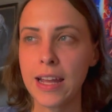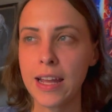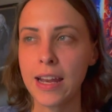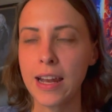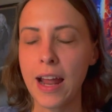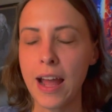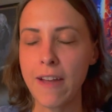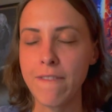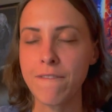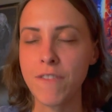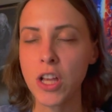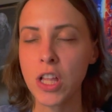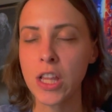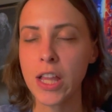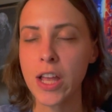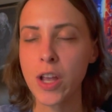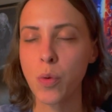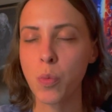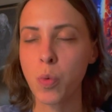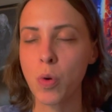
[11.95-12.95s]
and I feel
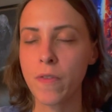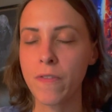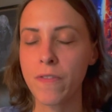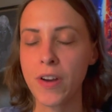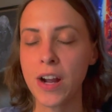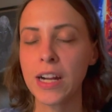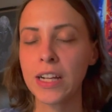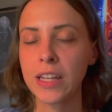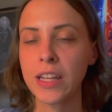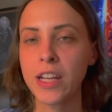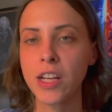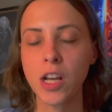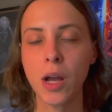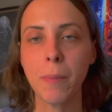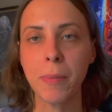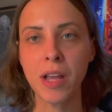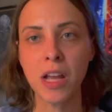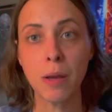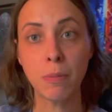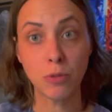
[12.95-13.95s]
like we're finally
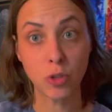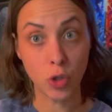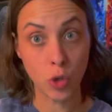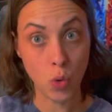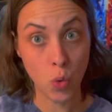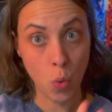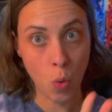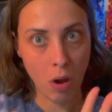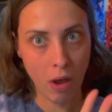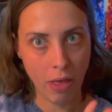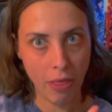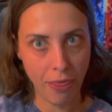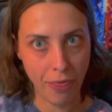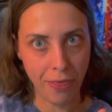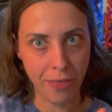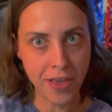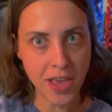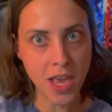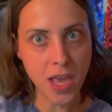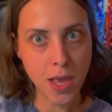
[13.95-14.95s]
coming up to
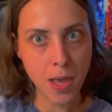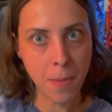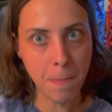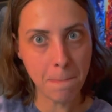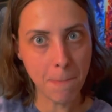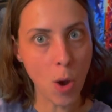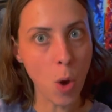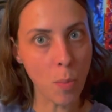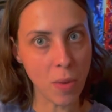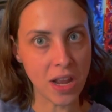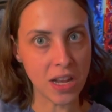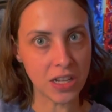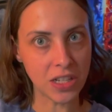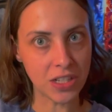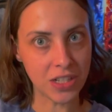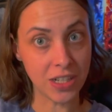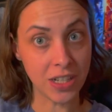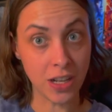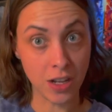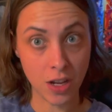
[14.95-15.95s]
the moment,
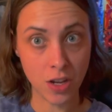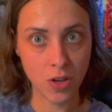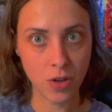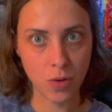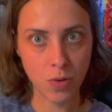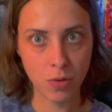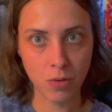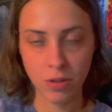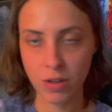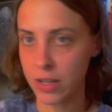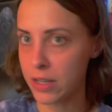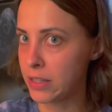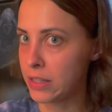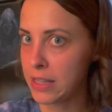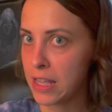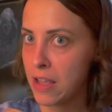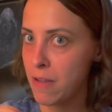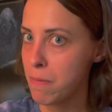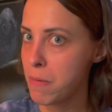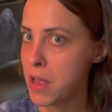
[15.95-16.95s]
you know, because
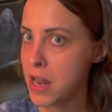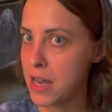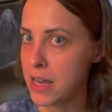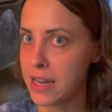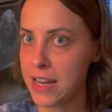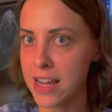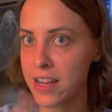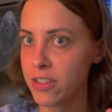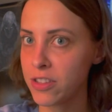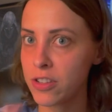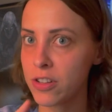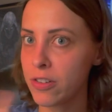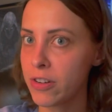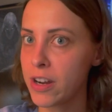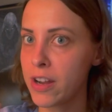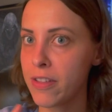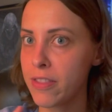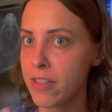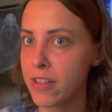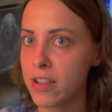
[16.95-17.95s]
they've been dancing
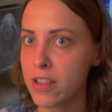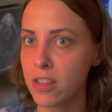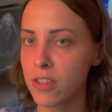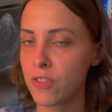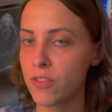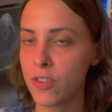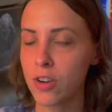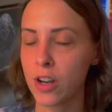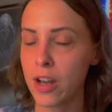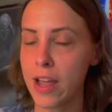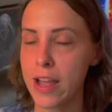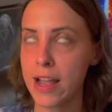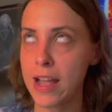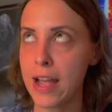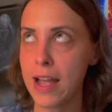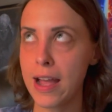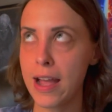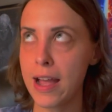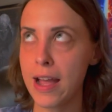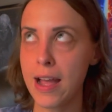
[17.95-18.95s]
around this for
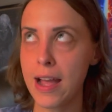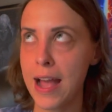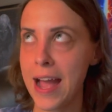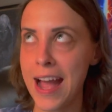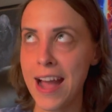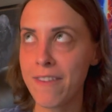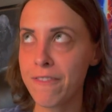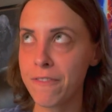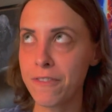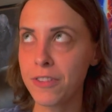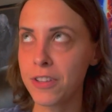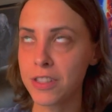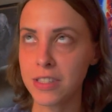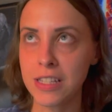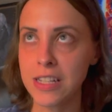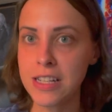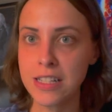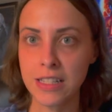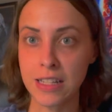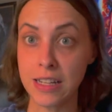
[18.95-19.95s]
like half
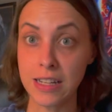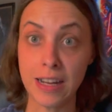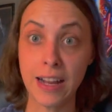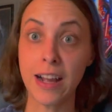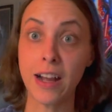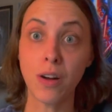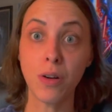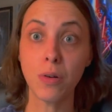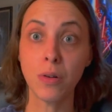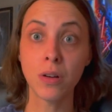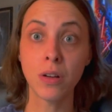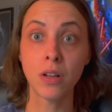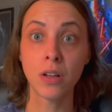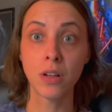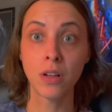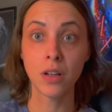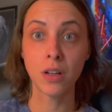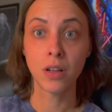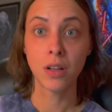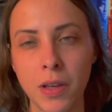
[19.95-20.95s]
the season now.
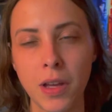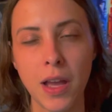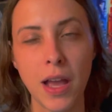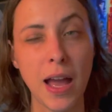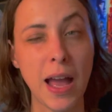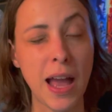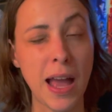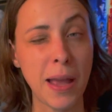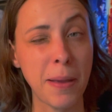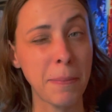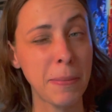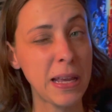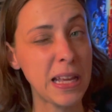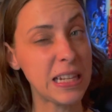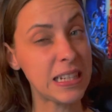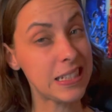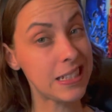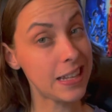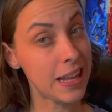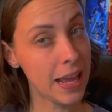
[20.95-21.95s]
I
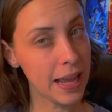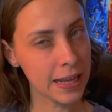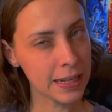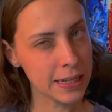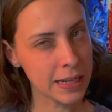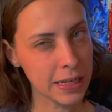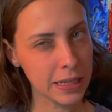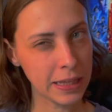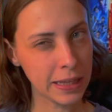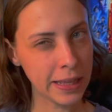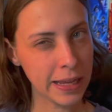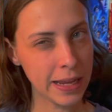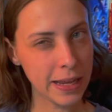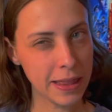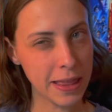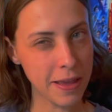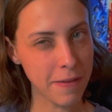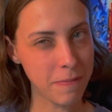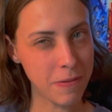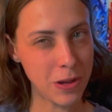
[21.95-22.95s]
mean,
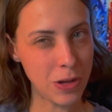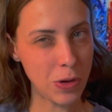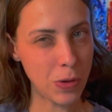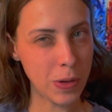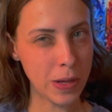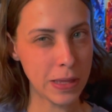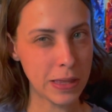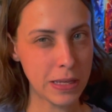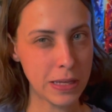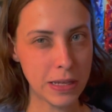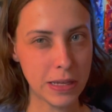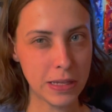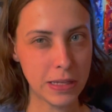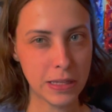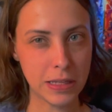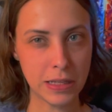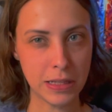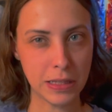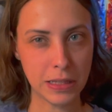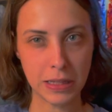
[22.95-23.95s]
technically they've been doing
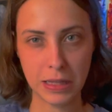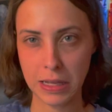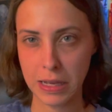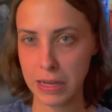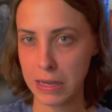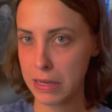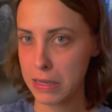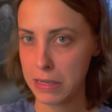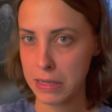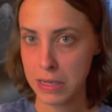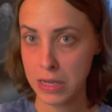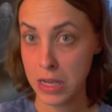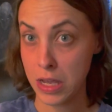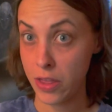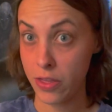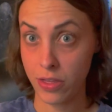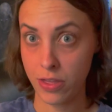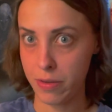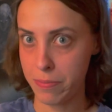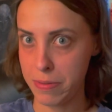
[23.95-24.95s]
this since like
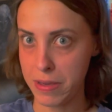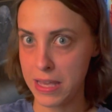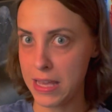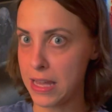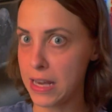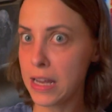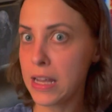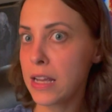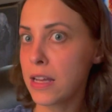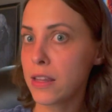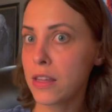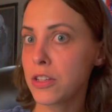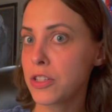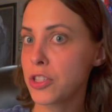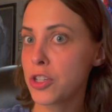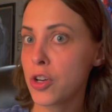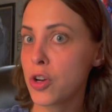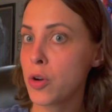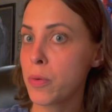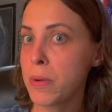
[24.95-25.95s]
the beginning of
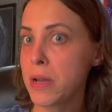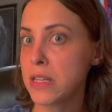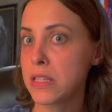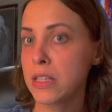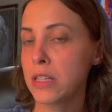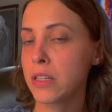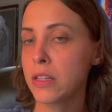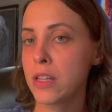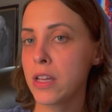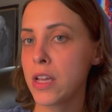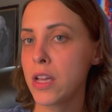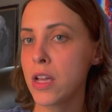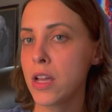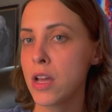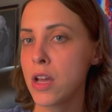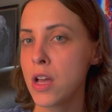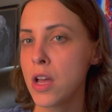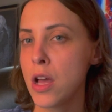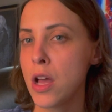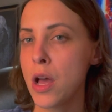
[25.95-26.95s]
the show,
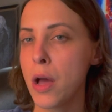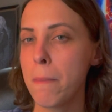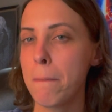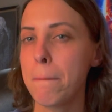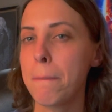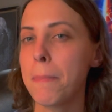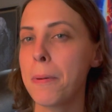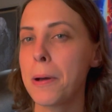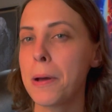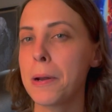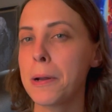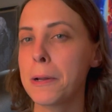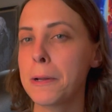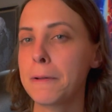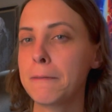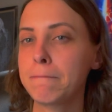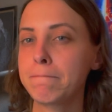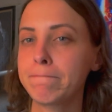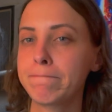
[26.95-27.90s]
basically. But,